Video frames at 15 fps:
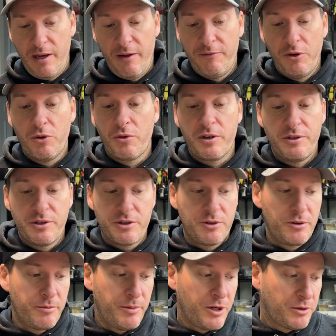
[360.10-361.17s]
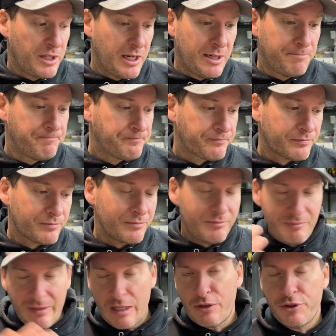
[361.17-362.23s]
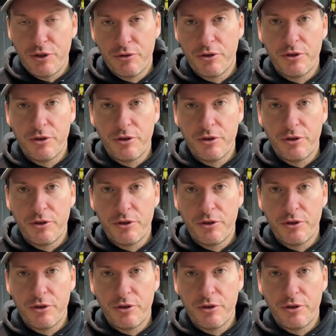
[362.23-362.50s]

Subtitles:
have no concern about that. You